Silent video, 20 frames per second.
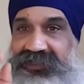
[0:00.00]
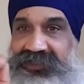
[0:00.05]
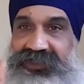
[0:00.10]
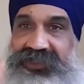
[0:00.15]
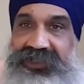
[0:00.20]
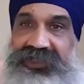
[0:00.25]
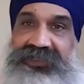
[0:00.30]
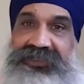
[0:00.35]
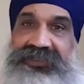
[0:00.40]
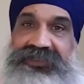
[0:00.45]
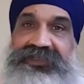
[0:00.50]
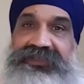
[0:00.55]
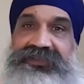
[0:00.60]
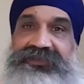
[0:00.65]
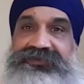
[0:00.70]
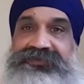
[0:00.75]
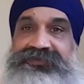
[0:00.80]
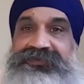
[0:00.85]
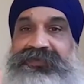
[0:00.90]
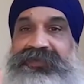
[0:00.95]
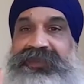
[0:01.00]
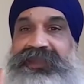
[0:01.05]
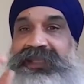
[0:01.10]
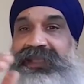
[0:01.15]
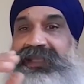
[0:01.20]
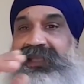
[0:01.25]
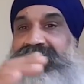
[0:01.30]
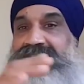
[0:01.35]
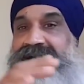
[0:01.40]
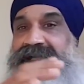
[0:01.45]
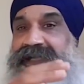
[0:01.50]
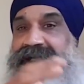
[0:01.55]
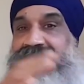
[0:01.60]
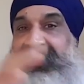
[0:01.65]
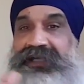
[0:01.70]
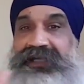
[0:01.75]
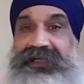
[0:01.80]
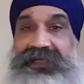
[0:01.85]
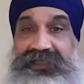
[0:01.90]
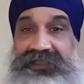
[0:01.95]
Chiller.
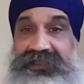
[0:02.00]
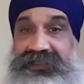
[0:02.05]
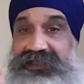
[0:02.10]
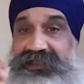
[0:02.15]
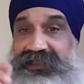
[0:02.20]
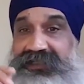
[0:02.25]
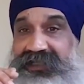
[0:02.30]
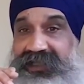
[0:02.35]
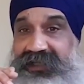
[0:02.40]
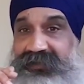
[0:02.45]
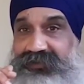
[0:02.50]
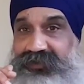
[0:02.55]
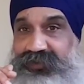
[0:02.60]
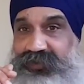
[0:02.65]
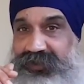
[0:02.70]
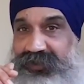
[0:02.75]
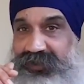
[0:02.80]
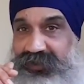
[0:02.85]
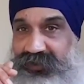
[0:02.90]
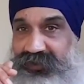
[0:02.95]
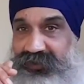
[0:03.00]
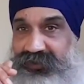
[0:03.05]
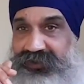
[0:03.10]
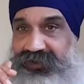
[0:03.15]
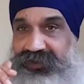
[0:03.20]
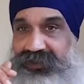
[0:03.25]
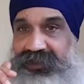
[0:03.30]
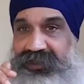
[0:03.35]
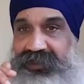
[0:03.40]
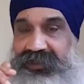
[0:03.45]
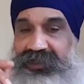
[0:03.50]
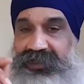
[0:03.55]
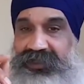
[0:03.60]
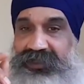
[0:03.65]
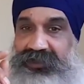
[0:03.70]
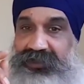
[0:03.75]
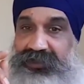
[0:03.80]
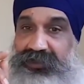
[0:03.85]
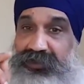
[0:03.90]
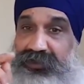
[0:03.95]
Other nicknames were used.
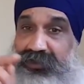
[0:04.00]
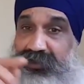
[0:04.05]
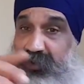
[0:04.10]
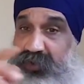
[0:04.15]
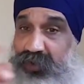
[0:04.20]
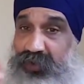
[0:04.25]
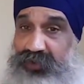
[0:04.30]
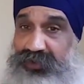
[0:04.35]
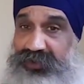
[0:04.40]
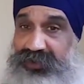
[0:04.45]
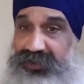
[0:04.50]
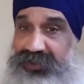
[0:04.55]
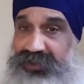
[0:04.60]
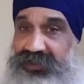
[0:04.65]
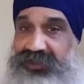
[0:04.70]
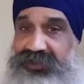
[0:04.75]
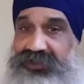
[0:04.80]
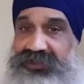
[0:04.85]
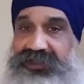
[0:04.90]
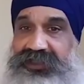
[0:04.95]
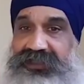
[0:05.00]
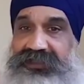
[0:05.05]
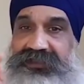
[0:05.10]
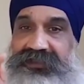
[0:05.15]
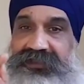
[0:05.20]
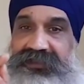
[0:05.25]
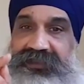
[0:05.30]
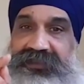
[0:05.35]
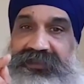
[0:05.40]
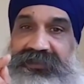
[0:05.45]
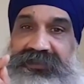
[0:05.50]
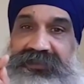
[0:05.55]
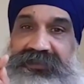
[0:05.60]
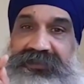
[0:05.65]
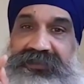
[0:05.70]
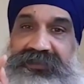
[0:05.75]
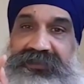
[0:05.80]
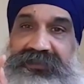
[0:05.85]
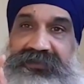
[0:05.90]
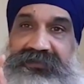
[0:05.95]
The court heard that the
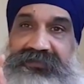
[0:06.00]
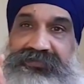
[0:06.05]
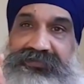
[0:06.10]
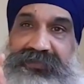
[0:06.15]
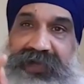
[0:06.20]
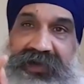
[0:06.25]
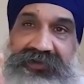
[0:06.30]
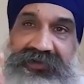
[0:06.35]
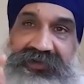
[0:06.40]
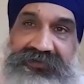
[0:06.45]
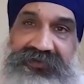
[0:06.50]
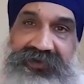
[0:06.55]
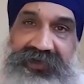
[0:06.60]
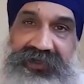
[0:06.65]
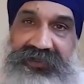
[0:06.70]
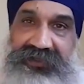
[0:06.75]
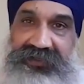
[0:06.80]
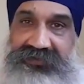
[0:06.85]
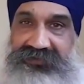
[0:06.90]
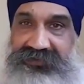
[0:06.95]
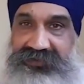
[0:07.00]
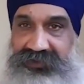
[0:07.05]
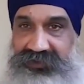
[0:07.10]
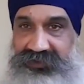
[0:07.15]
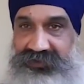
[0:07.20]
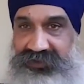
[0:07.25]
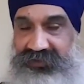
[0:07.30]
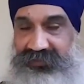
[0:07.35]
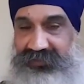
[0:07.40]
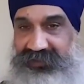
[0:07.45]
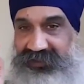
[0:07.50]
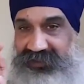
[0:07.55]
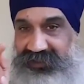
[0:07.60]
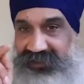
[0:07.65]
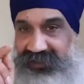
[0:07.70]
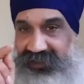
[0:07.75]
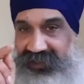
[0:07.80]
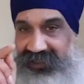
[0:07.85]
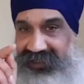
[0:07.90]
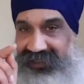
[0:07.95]
married father of two
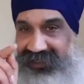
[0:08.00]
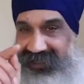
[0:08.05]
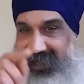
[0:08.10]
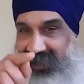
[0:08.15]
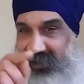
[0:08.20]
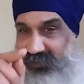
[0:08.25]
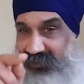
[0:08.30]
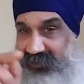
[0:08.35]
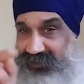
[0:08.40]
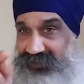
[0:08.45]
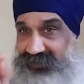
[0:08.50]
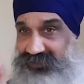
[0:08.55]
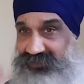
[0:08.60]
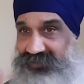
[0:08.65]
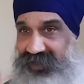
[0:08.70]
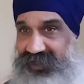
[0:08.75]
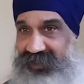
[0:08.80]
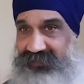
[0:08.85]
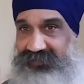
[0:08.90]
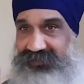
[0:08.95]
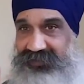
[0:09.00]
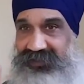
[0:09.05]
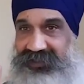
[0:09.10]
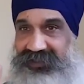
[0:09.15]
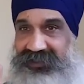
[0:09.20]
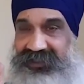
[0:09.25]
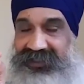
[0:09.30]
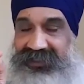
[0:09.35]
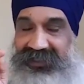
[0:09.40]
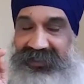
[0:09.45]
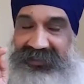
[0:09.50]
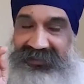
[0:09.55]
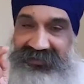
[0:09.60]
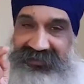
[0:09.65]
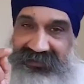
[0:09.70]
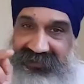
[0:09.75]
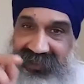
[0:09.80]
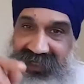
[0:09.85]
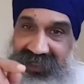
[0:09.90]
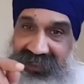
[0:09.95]
committed countless rapes,
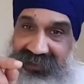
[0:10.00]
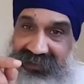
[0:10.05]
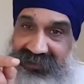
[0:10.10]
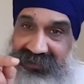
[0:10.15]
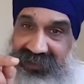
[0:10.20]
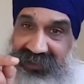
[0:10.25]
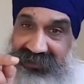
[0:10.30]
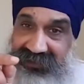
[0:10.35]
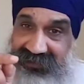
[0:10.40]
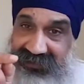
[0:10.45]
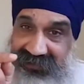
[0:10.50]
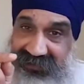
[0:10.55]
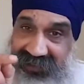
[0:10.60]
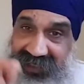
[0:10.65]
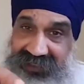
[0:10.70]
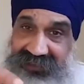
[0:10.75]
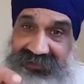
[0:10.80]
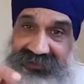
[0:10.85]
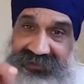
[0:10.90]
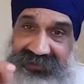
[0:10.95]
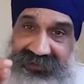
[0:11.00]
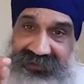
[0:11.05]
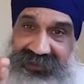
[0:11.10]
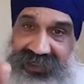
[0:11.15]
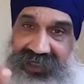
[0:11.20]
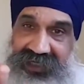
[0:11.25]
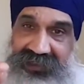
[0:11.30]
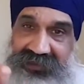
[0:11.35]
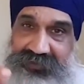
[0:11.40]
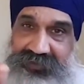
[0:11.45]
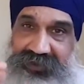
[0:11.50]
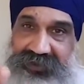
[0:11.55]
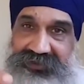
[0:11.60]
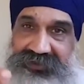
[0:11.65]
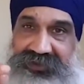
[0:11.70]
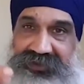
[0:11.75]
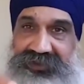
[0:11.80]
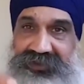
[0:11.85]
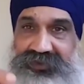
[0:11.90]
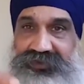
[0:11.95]
incited child
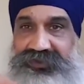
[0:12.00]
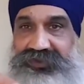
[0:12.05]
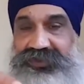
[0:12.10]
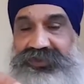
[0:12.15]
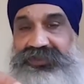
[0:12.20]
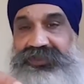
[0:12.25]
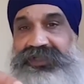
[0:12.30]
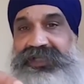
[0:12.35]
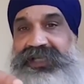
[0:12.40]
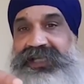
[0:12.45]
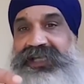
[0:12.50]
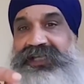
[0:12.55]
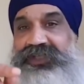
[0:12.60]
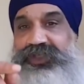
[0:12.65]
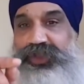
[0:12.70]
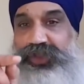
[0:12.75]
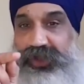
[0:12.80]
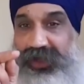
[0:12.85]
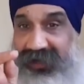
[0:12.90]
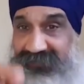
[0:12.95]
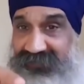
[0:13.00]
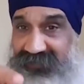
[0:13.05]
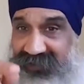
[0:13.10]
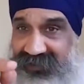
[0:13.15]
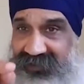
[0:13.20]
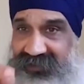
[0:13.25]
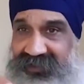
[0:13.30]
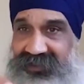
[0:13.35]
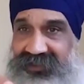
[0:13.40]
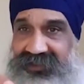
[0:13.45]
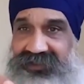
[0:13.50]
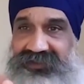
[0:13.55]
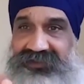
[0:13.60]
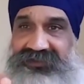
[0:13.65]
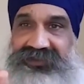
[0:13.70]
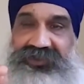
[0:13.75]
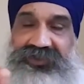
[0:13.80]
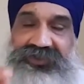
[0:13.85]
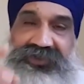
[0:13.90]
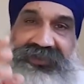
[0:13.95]
prostitution, trafficked
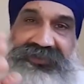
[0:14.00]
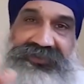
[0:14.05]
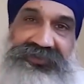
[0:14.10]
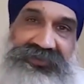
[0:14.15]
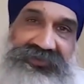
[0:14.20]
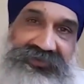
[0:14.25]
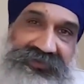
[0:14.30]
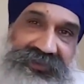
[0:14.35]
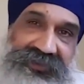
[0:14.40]
girls across the